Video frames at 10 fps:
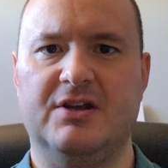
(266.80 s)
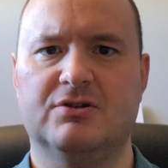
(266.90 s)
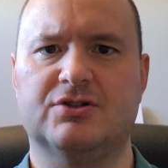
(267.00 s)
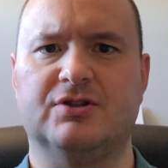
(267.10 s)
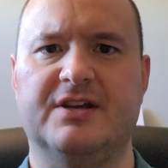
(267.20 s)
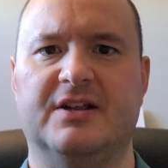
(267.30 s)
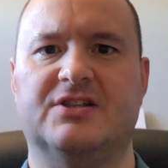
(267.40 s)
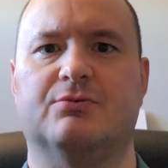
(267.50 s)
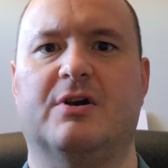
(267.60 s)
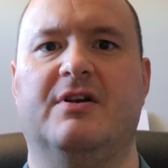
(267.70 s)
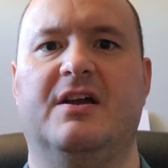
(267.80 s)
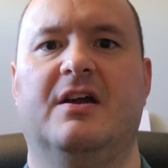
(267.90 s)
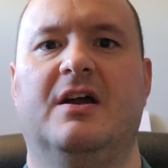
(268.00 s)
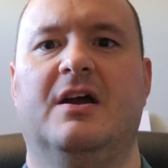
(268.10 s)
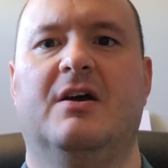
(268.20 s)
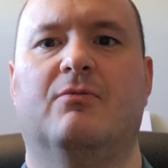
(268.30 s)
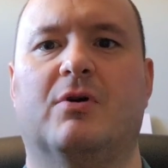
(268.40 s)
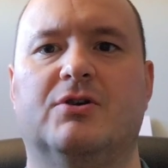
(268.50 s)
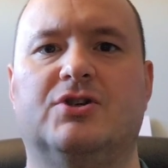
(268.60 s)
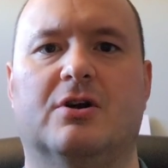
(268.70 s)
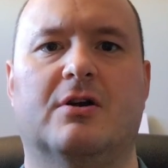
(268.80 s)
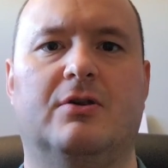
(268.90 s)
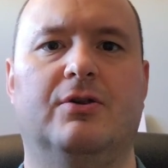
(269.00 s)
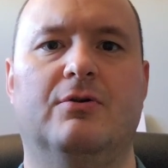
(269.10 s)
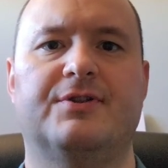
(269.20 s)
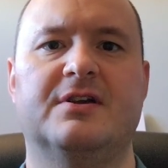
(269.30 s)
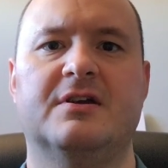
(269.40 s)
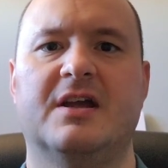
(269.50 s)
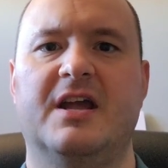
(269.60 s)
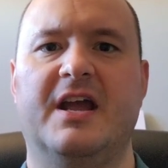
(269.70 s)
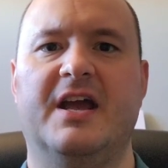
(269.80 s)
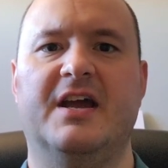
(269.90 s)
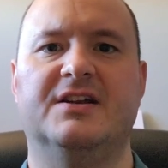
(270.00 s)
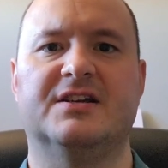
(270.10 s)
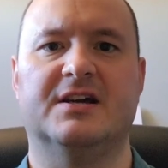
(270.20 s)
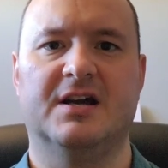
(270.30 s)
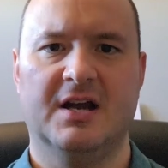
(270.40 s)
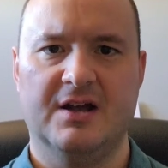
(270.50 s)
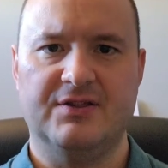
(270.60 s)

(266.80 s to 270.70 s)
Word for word: They usually like to wear wear dark clothing, and uh,